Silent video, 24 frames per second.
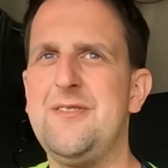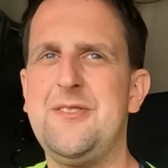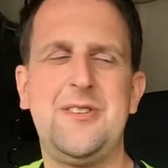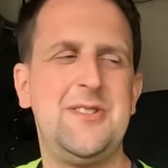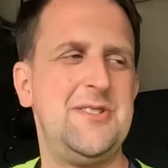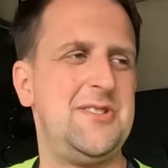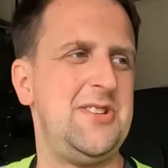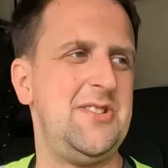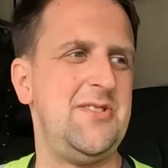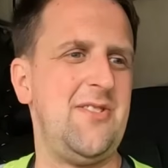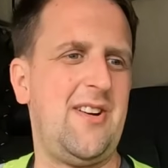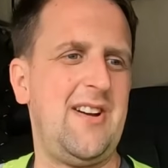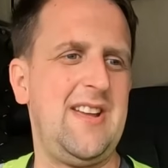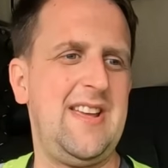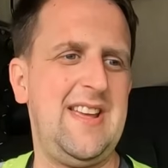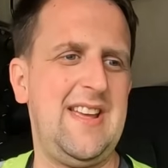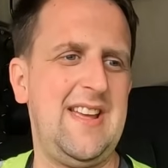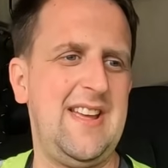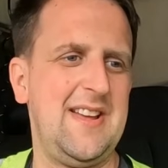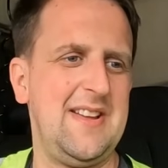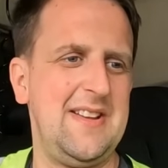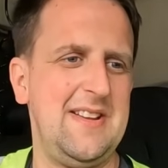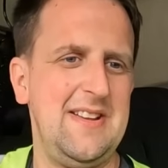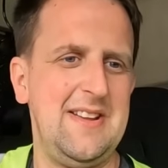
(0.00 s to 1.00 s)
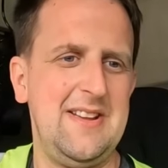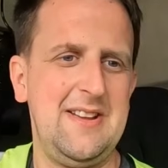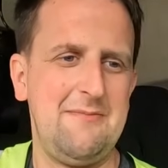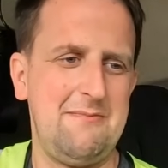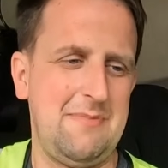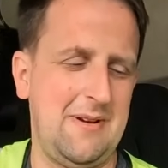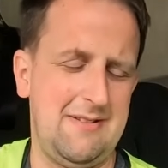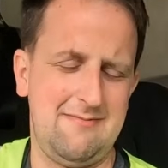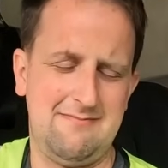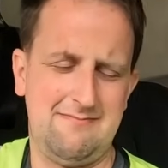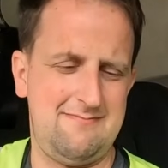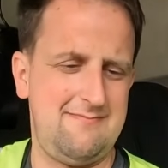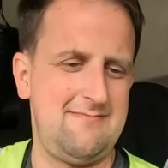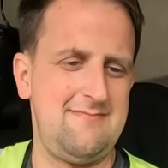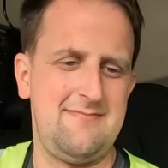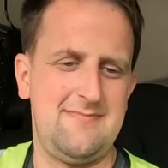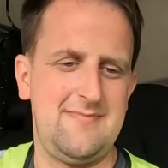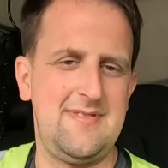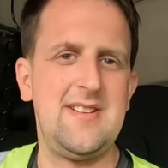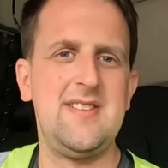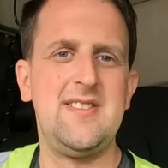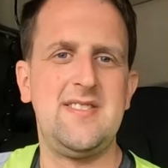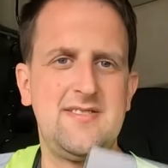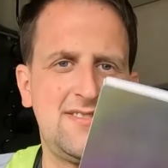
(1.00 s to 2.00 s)
because you're not here, but
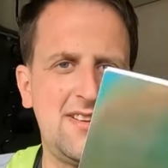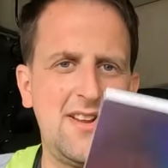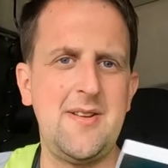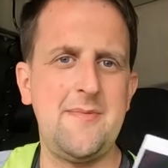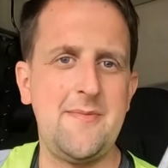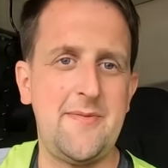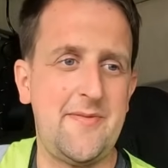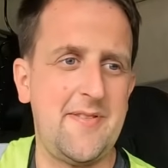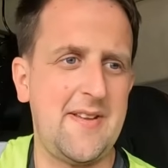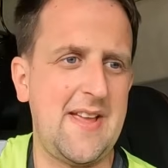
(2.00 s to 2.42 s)
don't let me